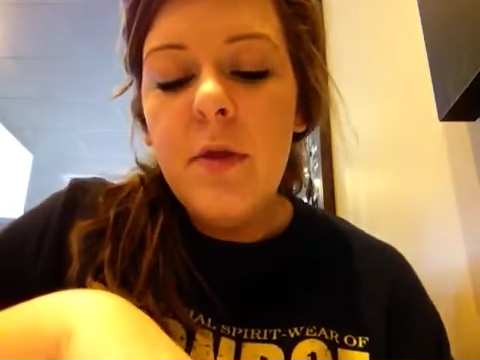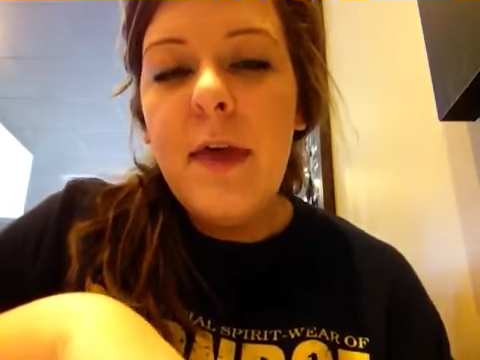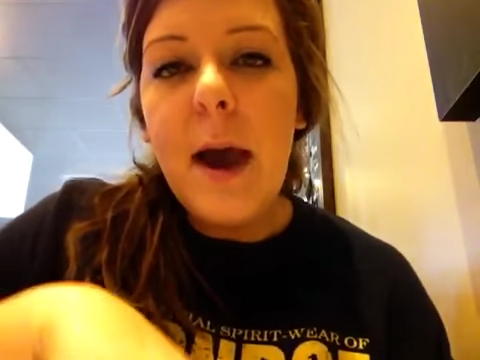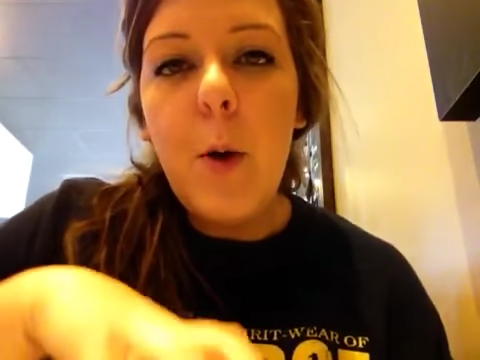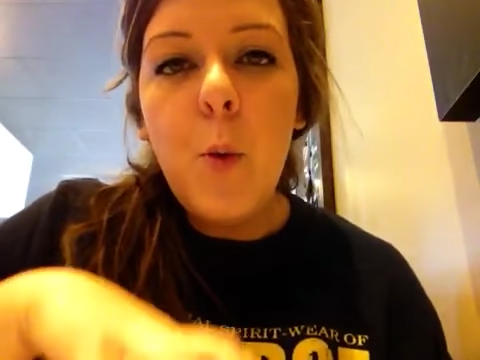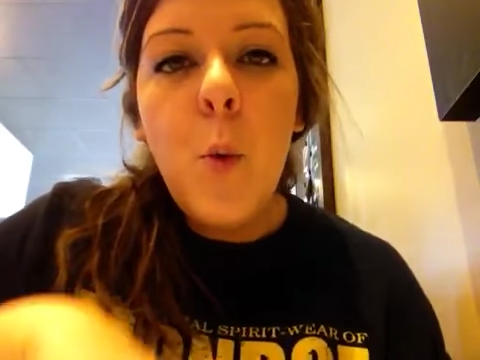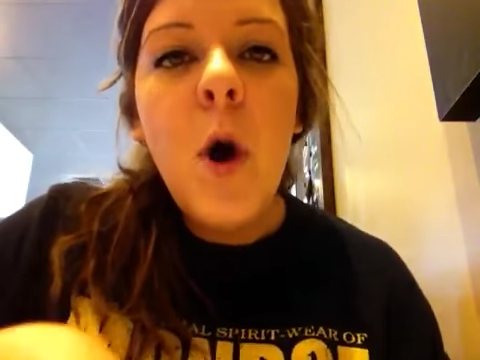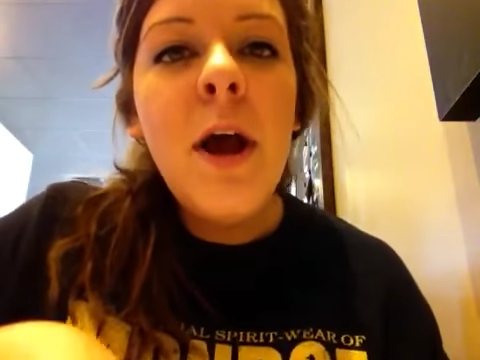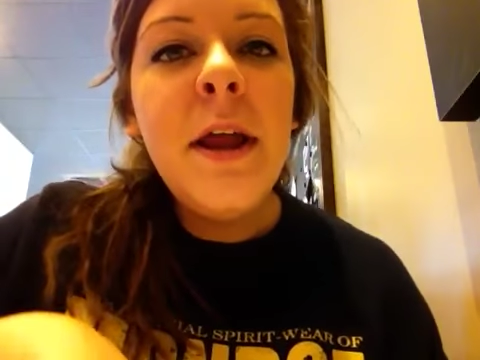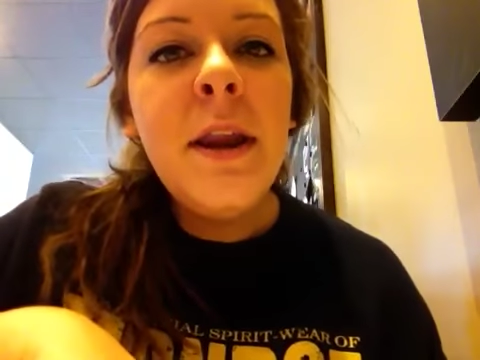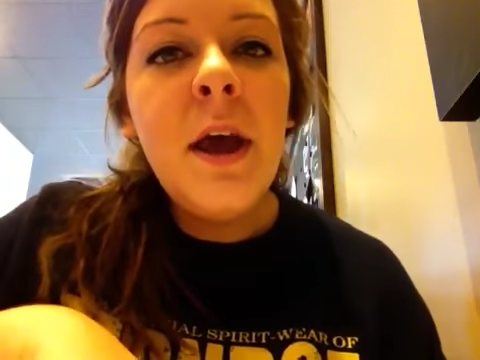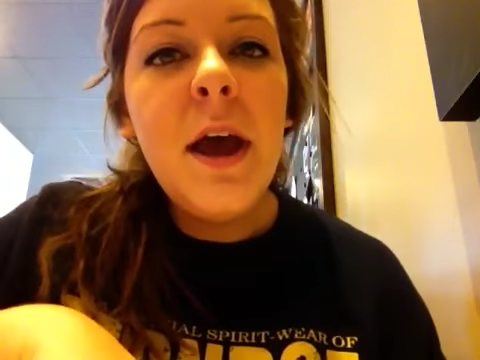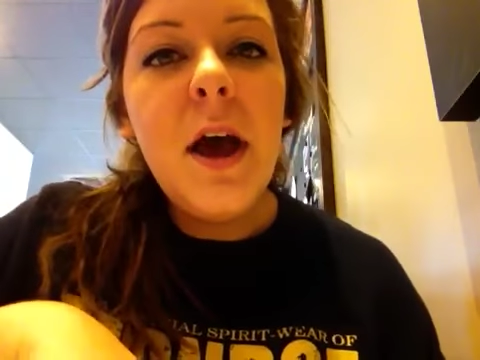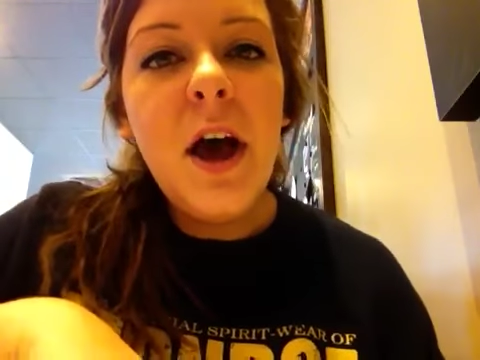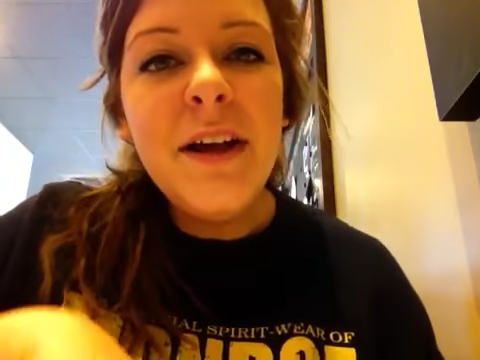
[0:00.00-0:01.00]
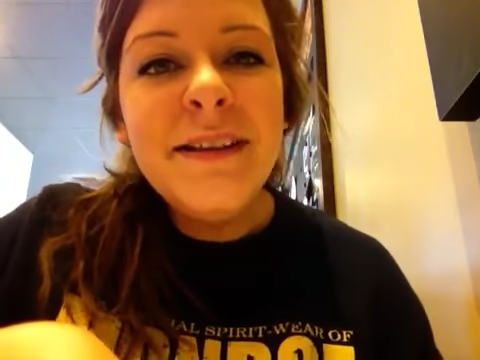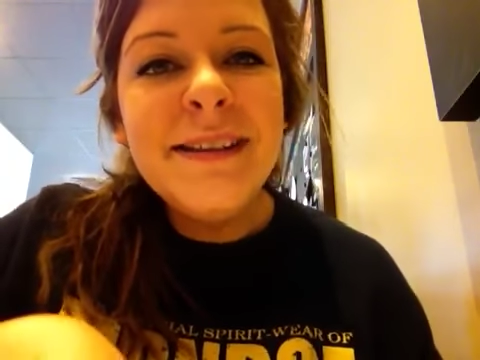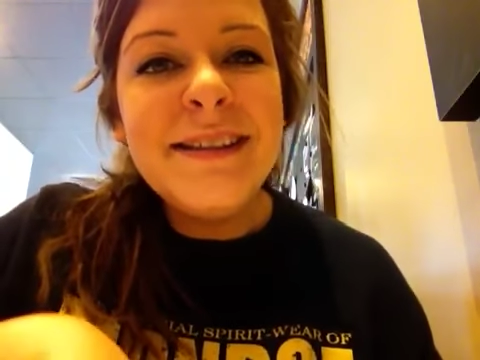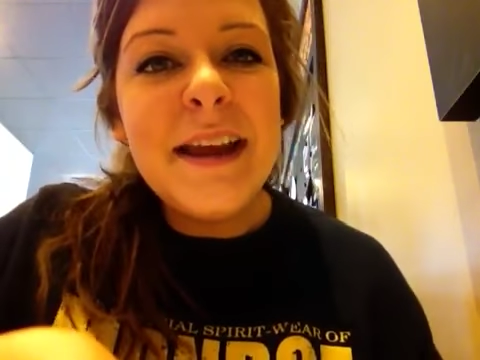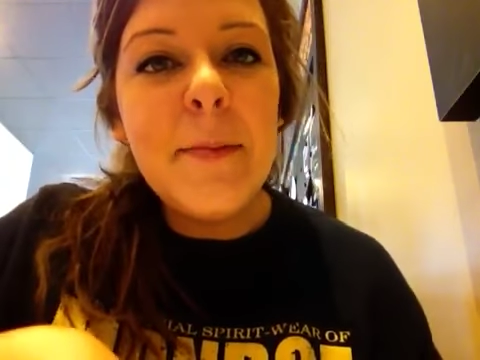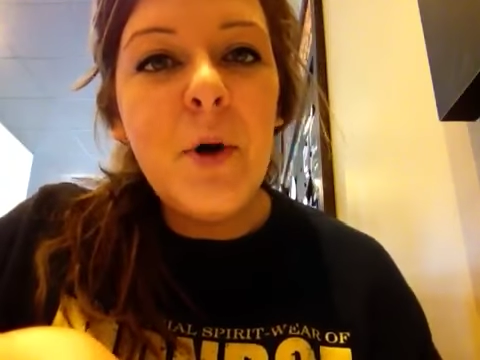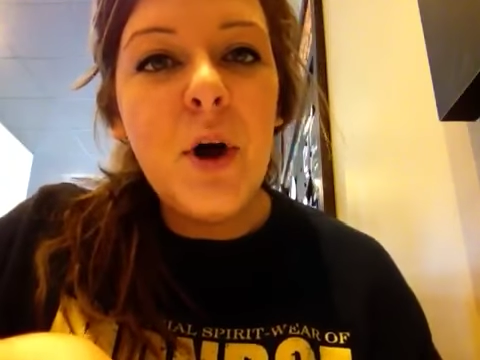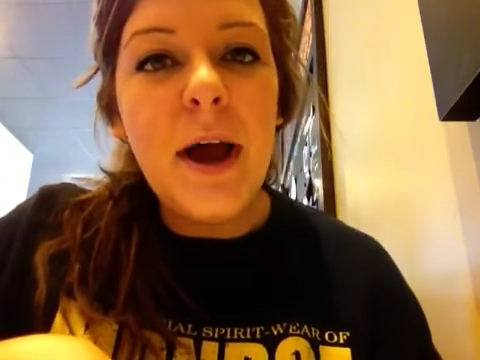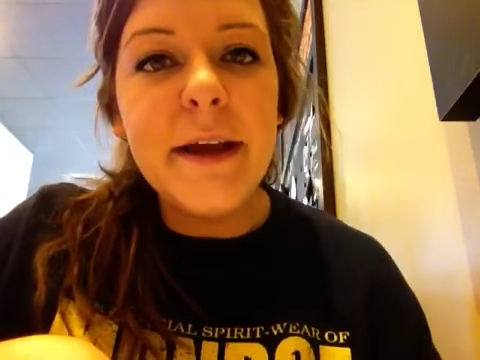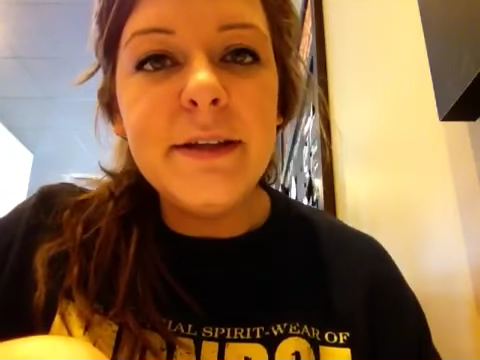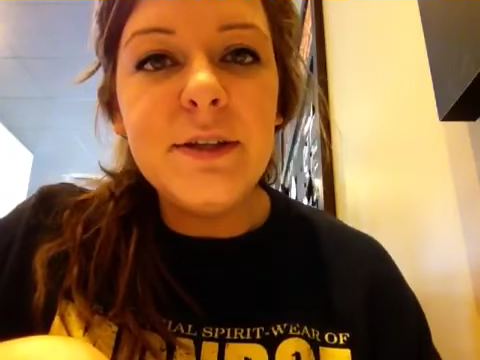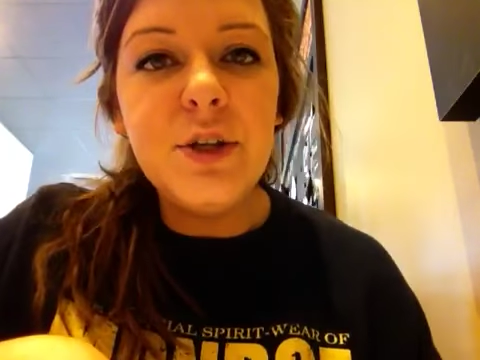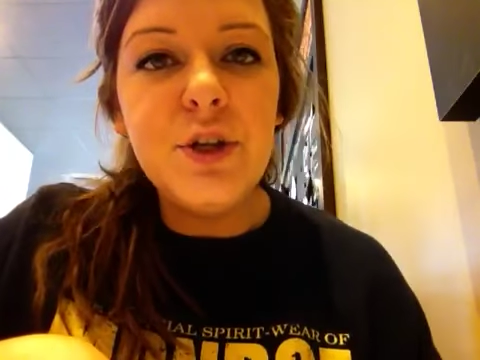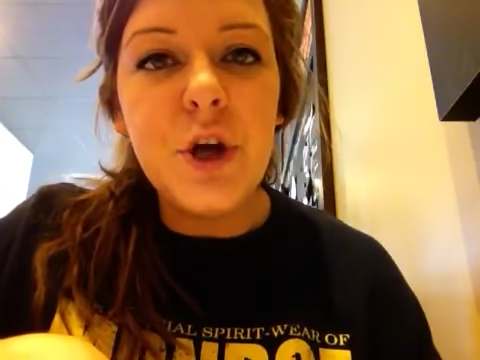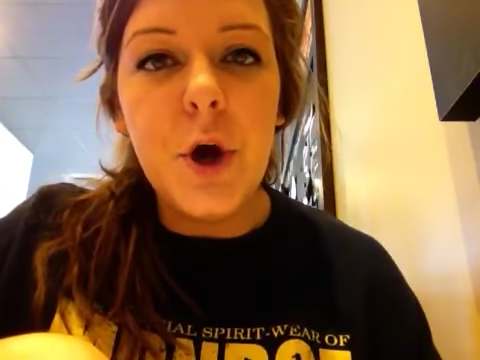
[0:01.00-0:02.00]
that one unstable
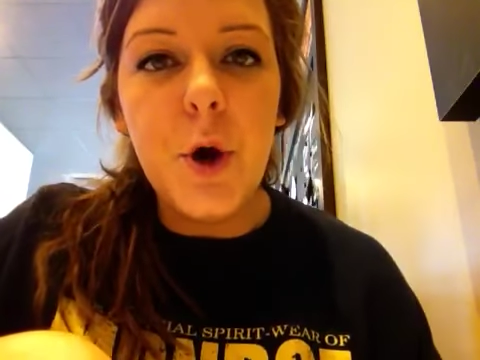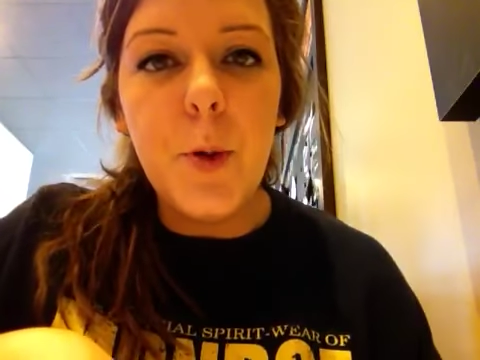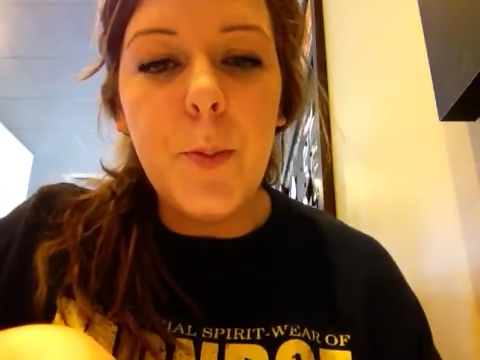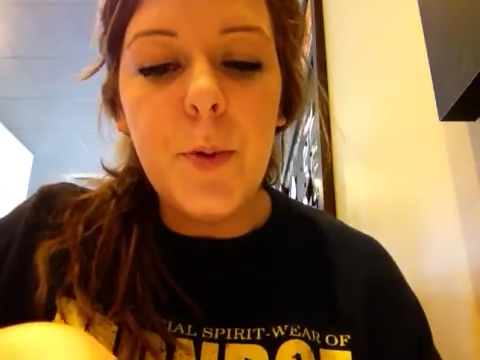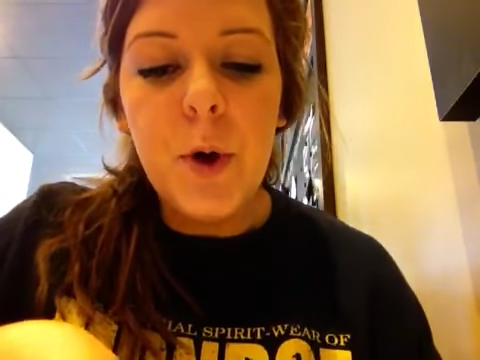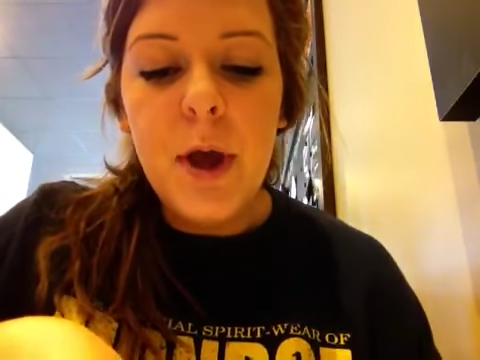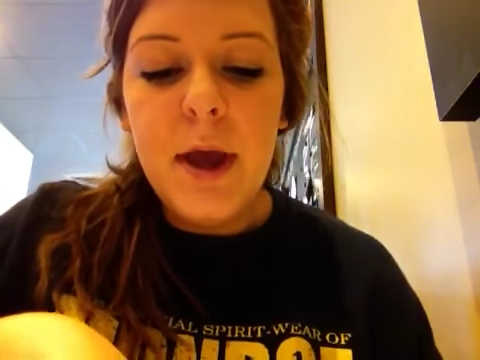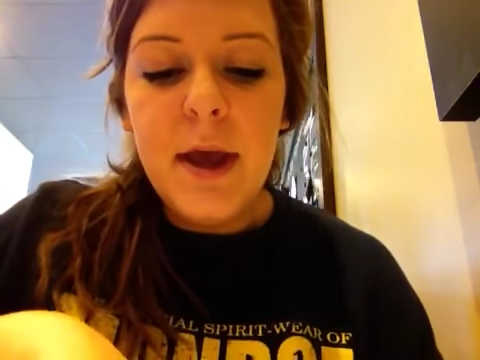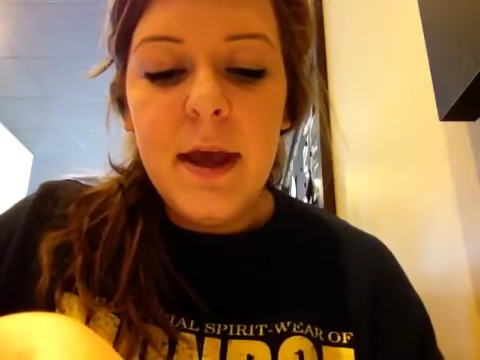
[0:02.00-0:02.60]
isotope